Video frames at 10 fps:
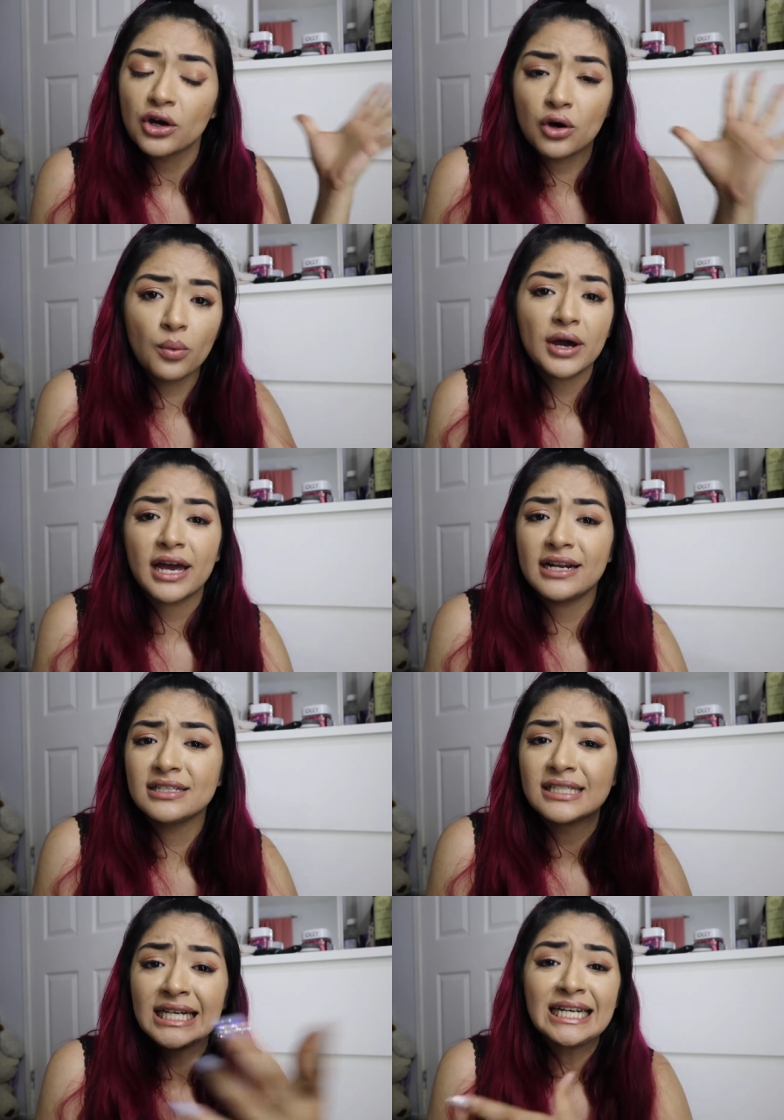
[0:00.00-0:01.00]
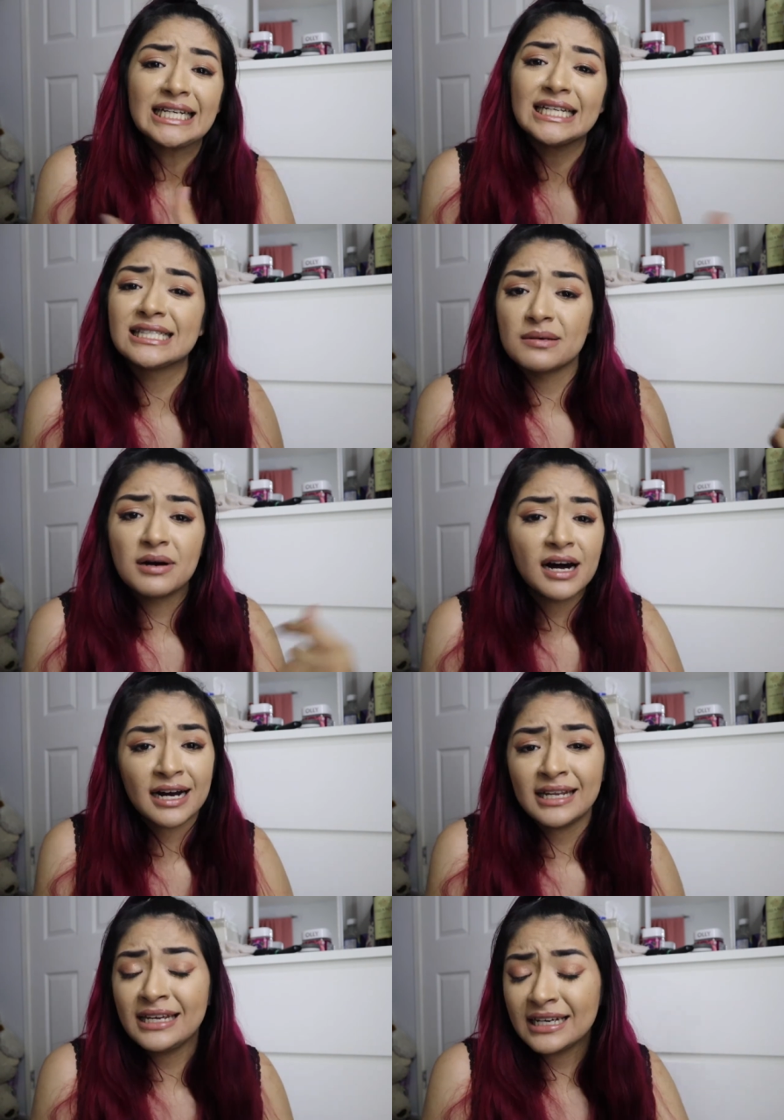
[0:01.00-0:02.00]
go ahead and get some
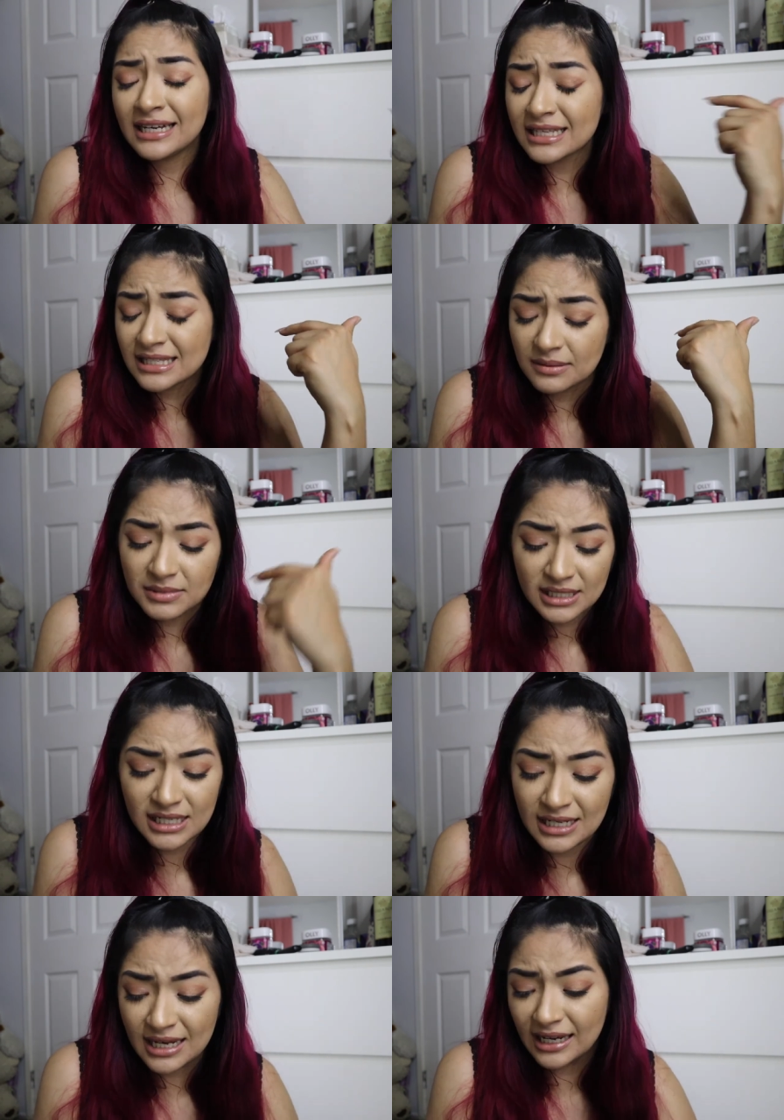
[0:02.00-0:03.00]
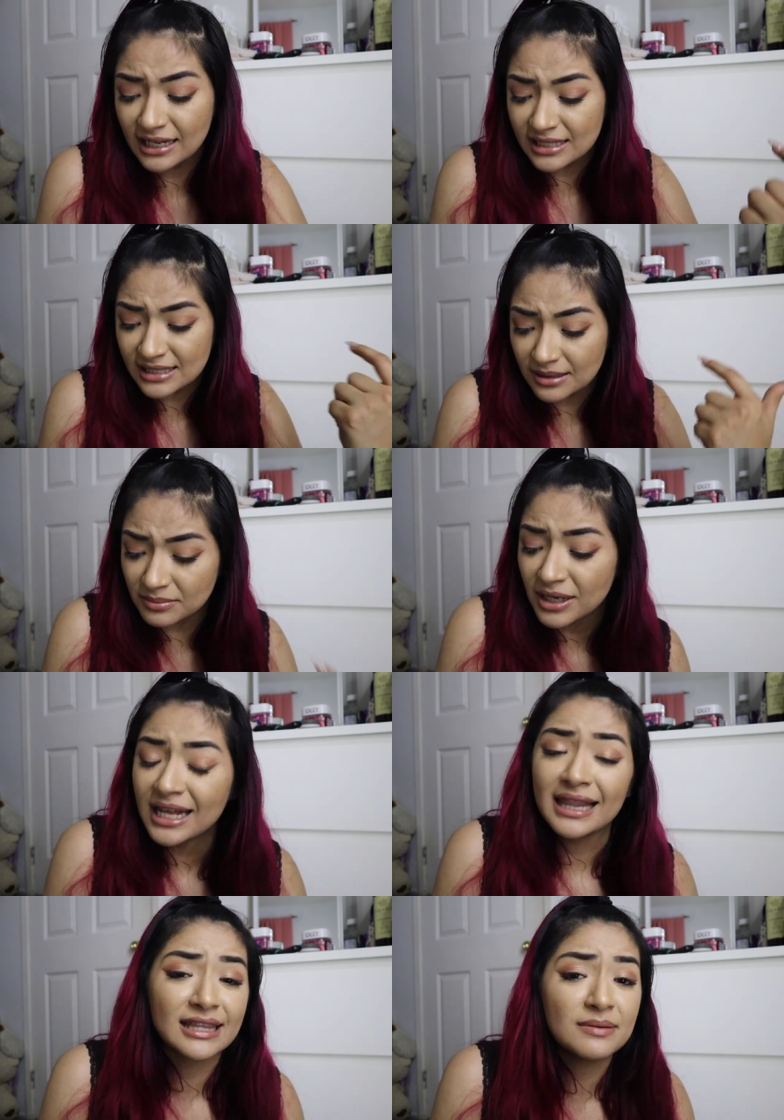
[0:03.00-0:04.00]
honey and get some tea and get some
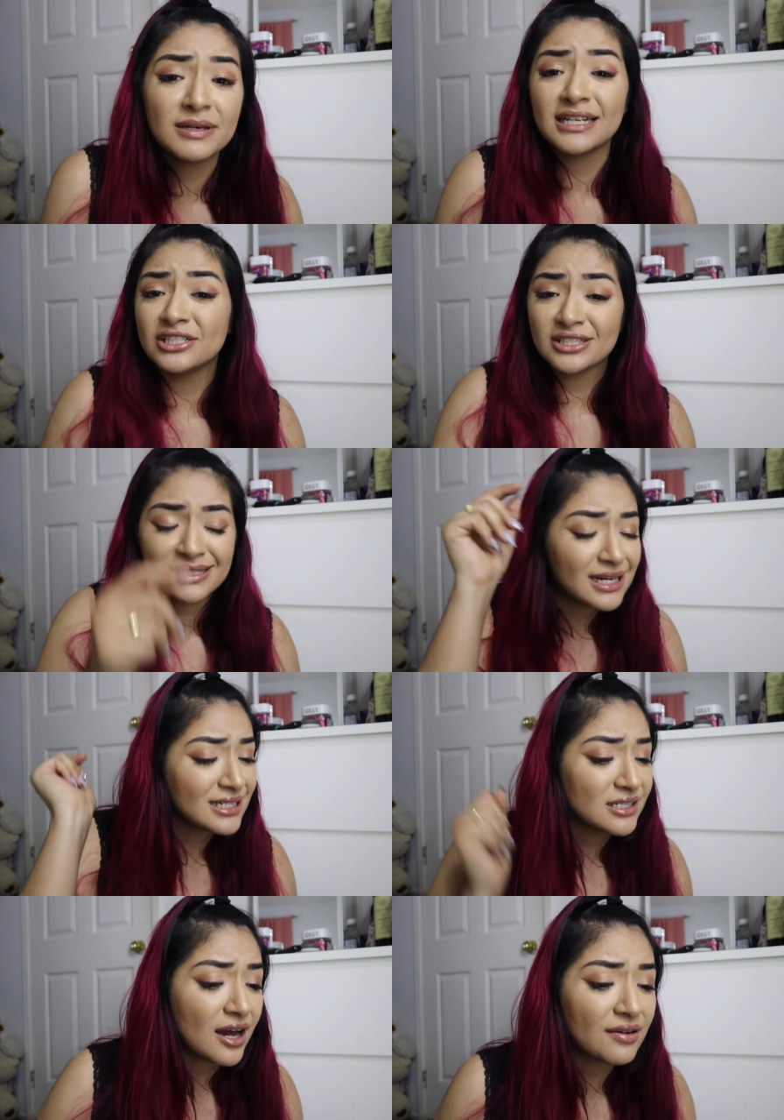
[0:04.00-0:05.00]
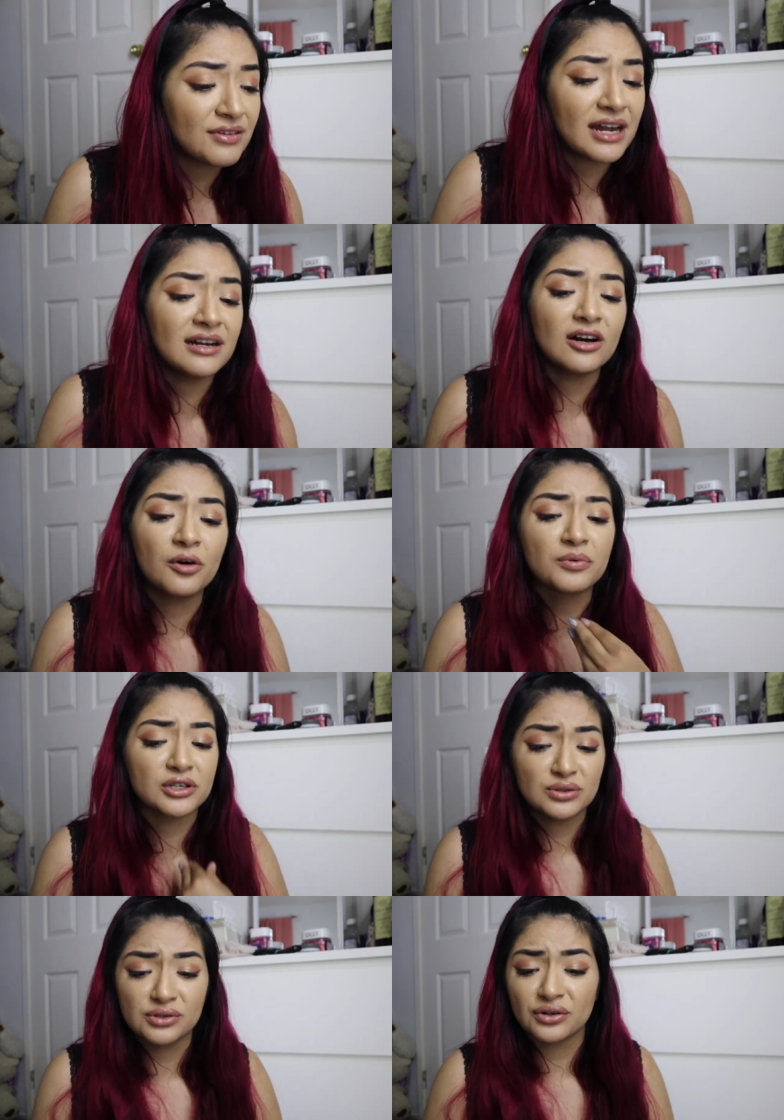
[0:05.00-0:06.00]
lemon and just take a shot of that and help your
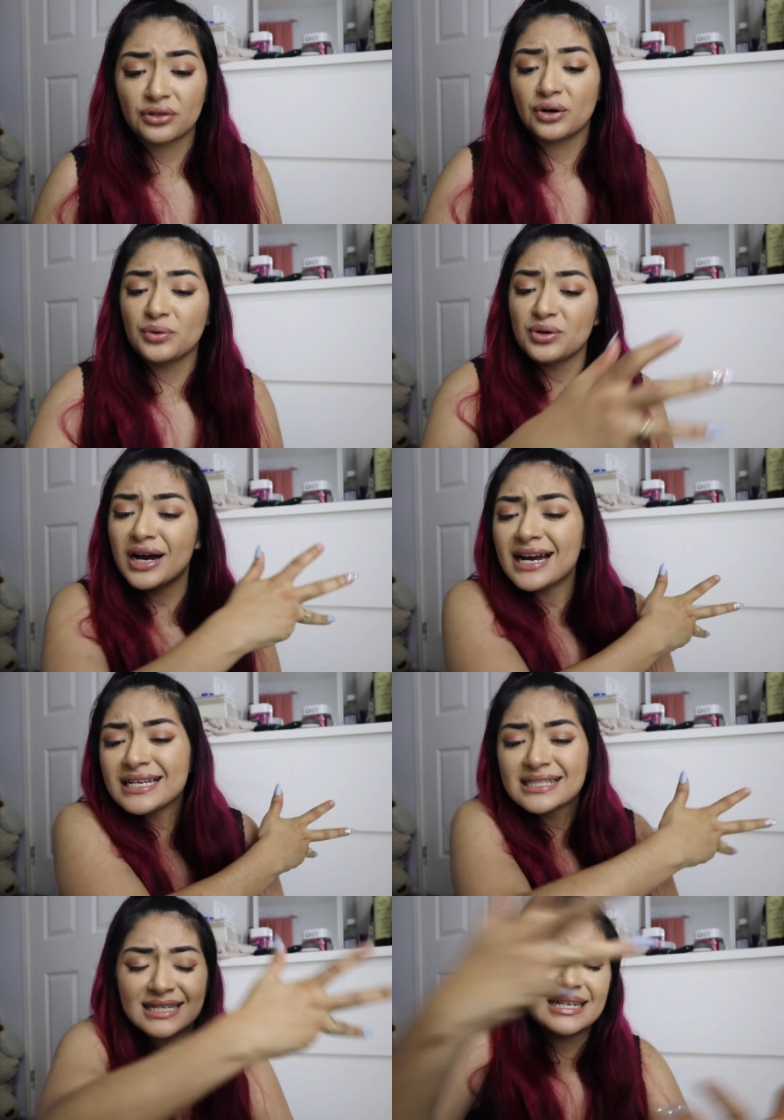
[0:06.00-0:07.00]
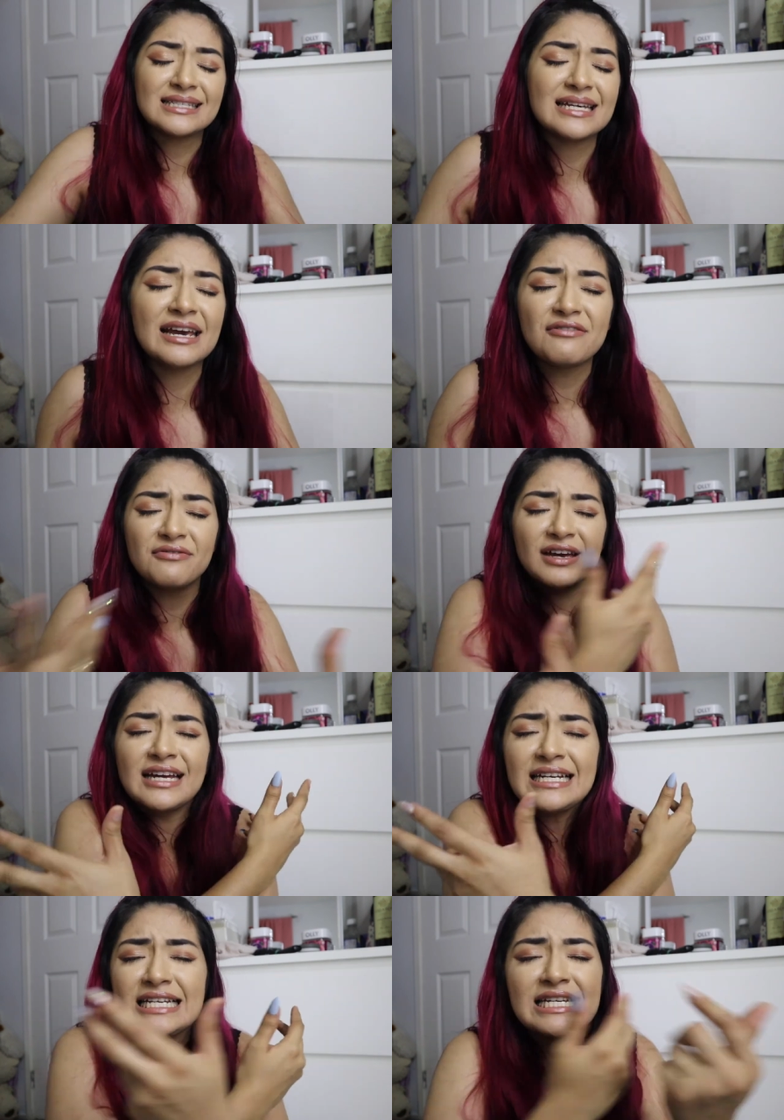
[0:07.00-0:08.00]
soothe your throat. You guys stay safe
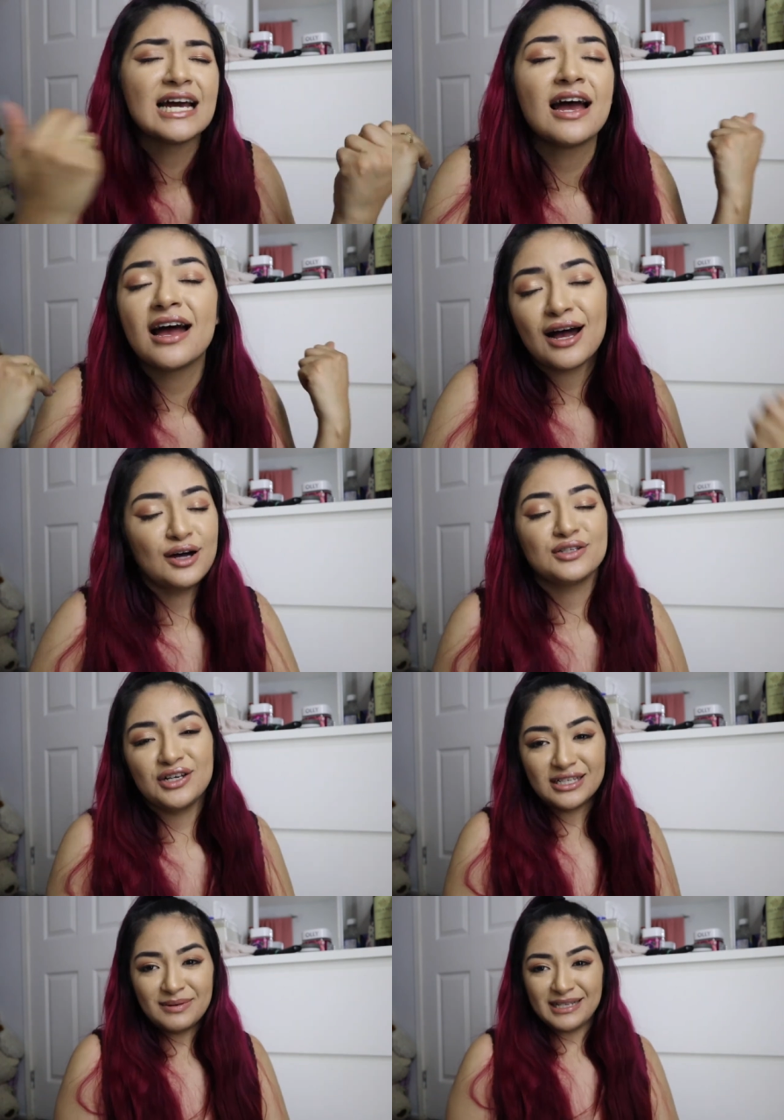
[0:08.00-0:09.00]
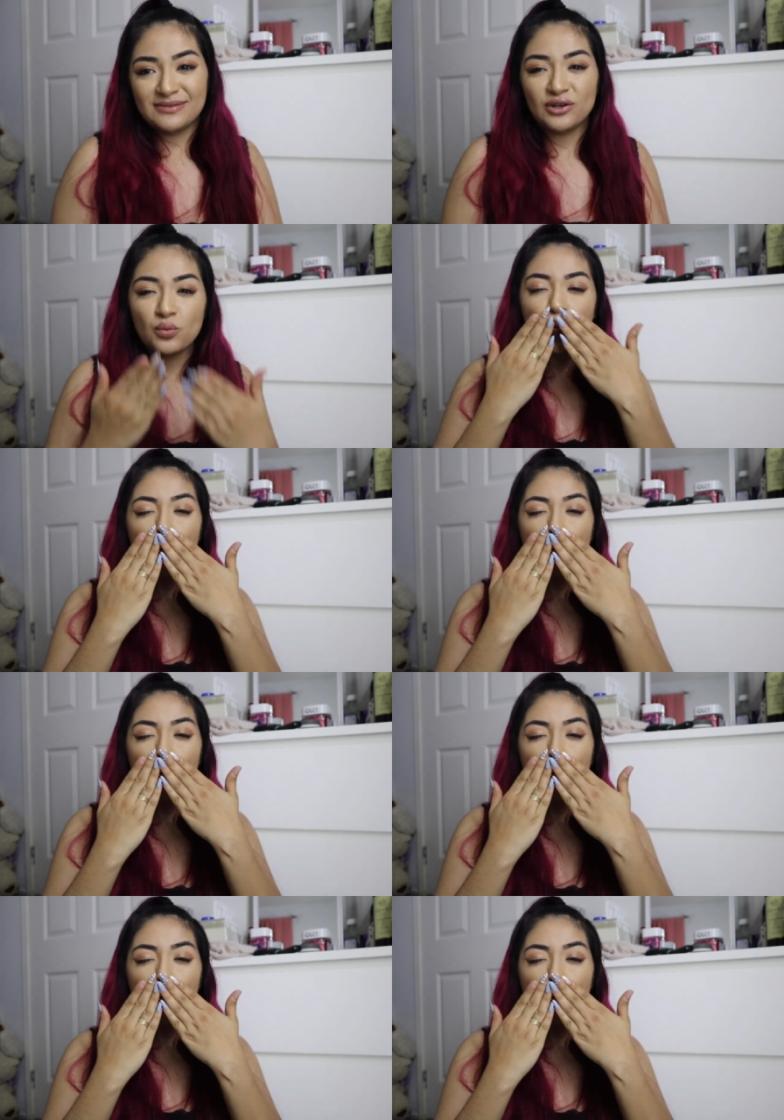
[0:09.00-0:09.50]
and I'll see you guys in my next video.